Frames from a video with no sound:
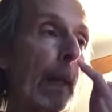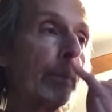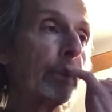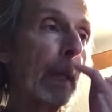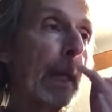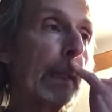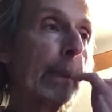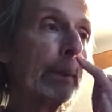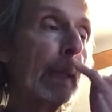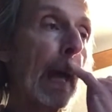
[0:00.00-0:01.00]
What I'm
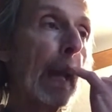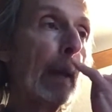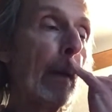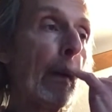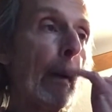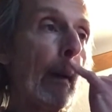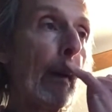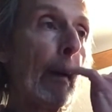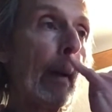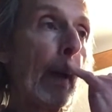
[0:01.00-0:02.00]
saying is that
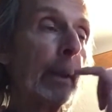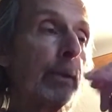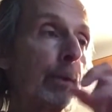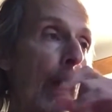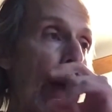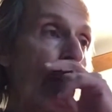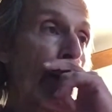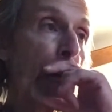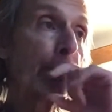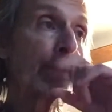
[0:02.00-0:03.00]
you
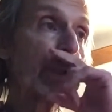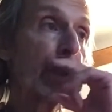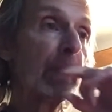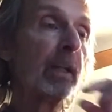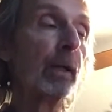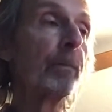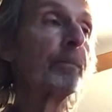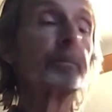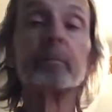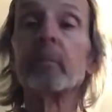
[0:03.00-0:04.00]
have options
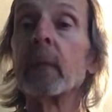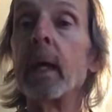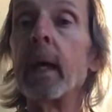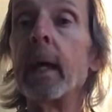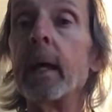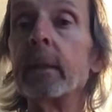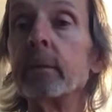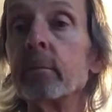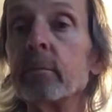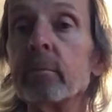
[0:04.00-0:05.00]
here,
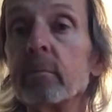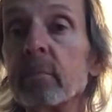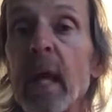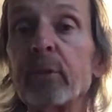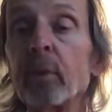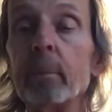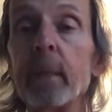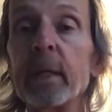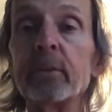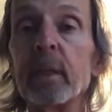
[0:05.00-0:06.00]
and
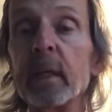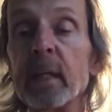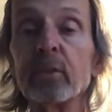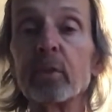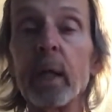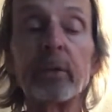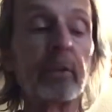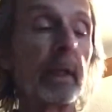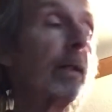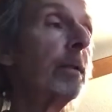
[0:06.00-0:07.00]
that's what makes it
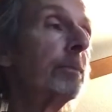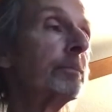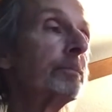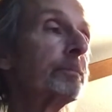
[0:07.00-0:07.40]
interesting.